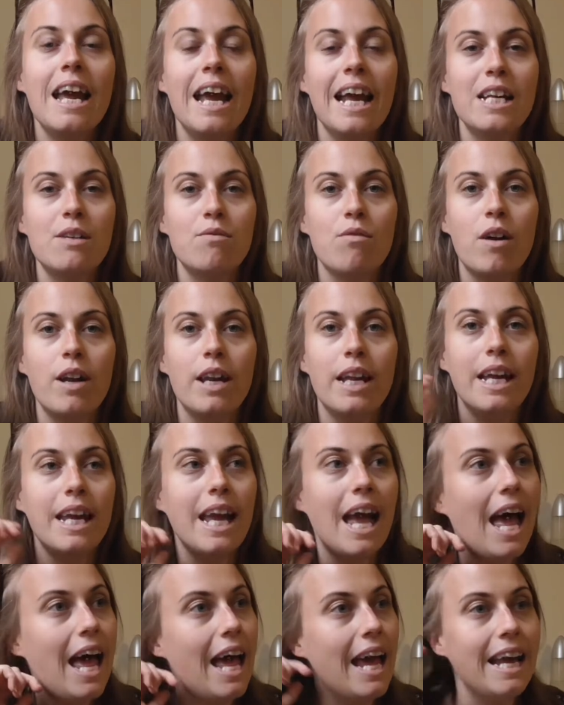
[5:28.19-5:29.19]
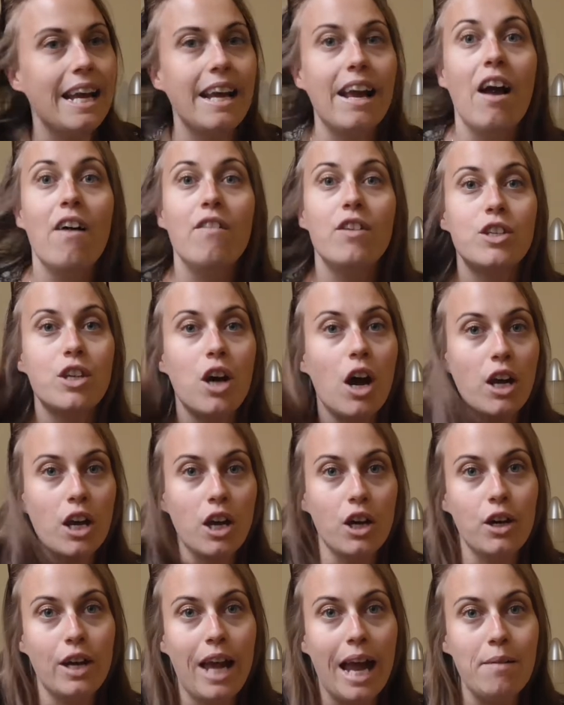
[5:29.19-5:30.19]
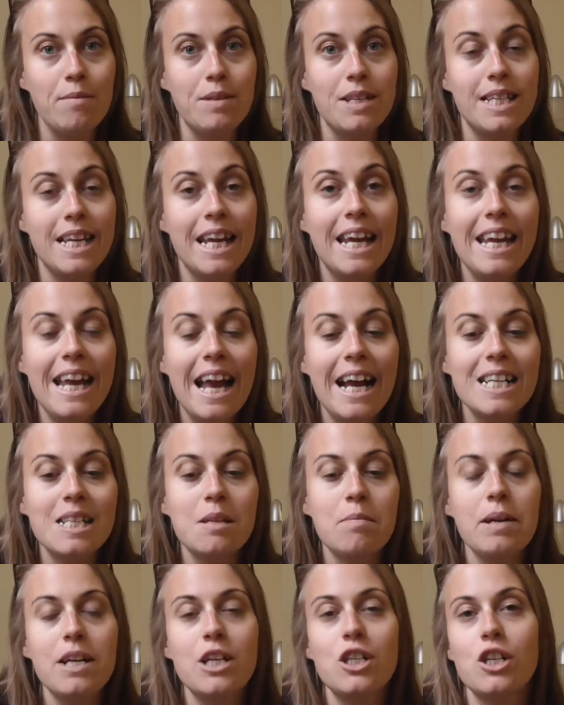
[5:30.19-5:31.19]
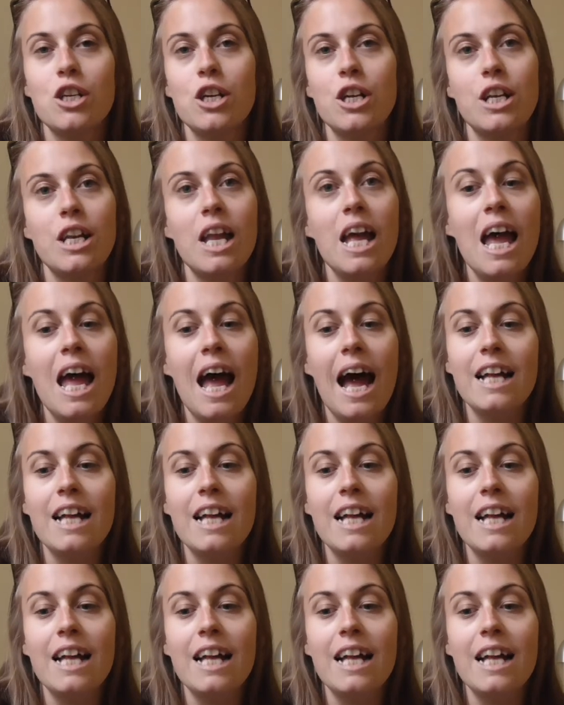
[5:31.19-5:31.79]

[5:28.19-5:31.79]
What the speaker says: is running a Tiger Who Came to Tea exhibition,